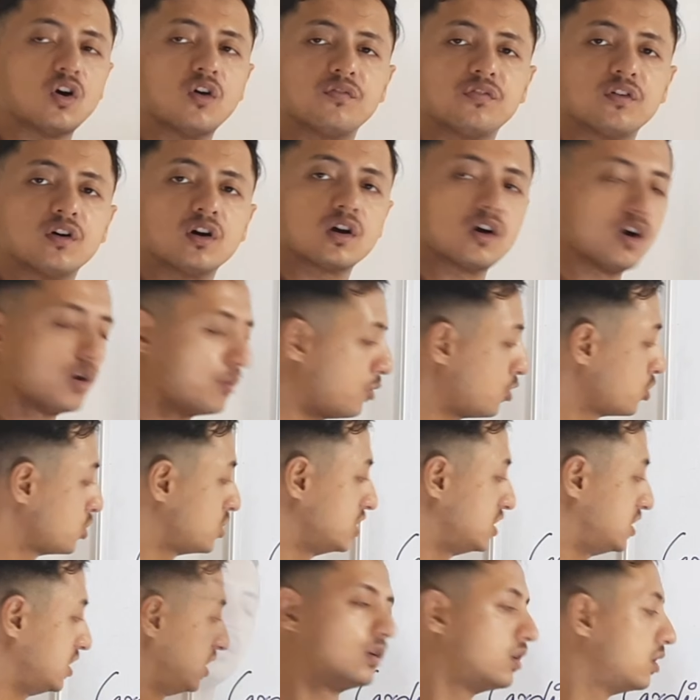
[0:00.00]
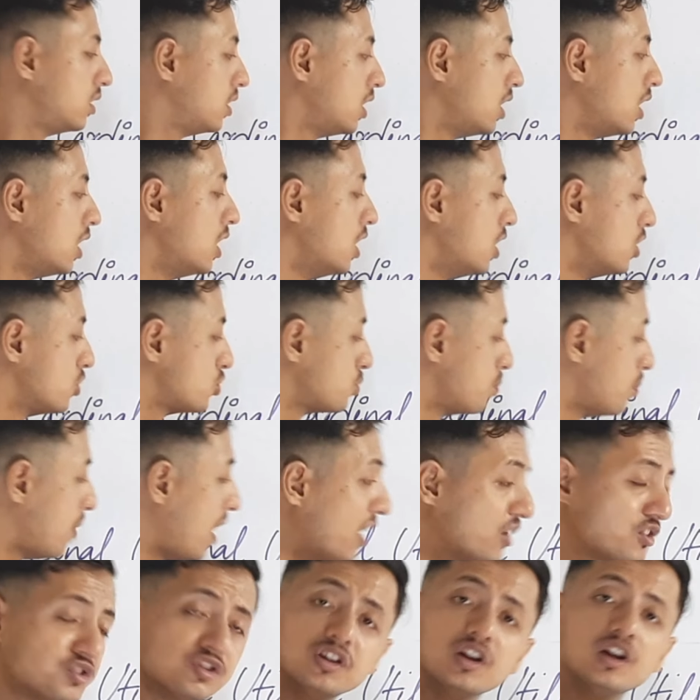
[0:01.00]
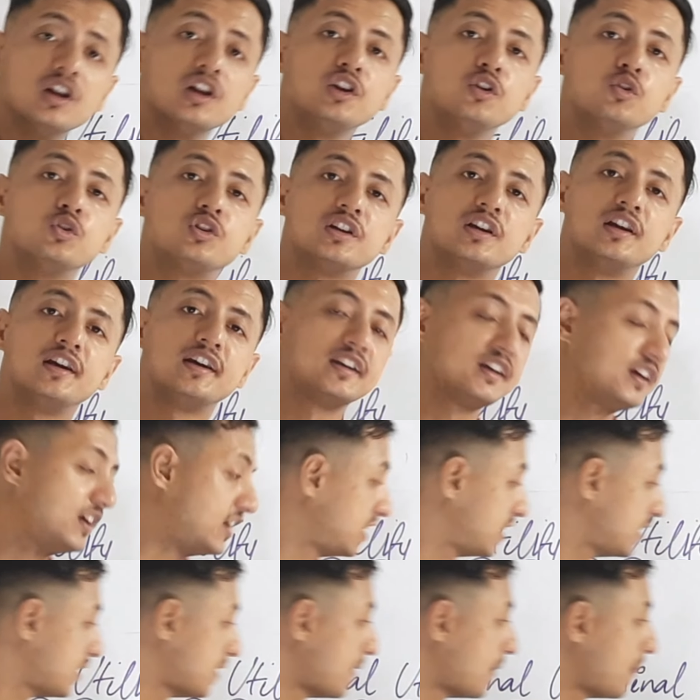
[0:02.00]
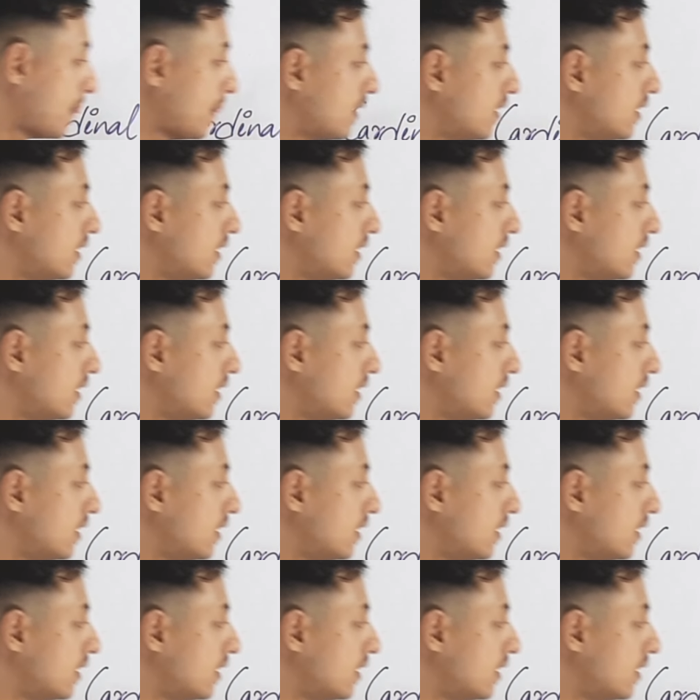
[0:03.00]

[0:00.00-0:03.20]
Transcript: of a commodity. So marginal utility